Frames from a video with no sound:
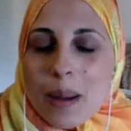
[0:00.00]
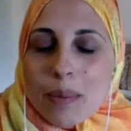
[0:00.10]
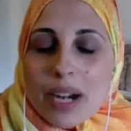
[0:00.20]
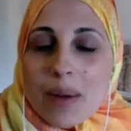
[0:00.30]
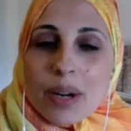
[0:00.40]

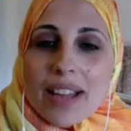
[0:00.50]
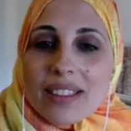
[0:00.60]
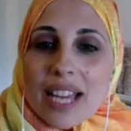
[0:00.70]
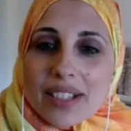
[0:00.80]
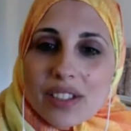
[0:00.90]
but what I'd
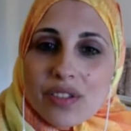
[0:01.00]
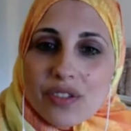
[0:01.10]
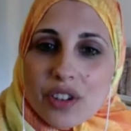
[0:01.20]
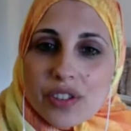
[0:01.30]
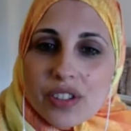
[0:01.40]
like to
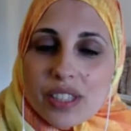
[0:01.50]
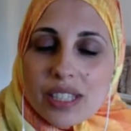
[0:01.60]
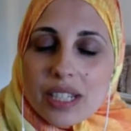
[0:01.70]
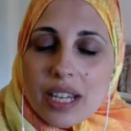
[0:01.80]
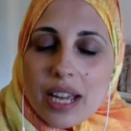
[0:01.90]
first
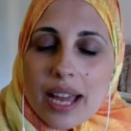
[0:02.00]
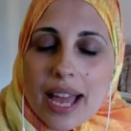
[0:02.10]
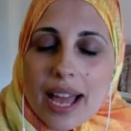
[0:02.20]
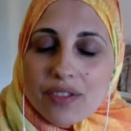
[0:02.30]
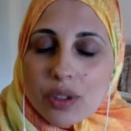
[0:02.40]

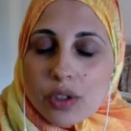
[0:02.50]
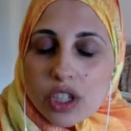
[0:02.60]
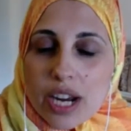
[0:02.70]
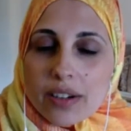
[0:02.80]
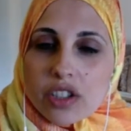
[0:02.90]
have you
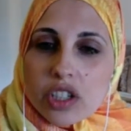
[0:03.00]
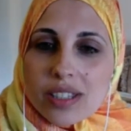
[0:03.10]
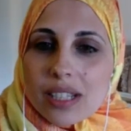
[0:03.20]
share is just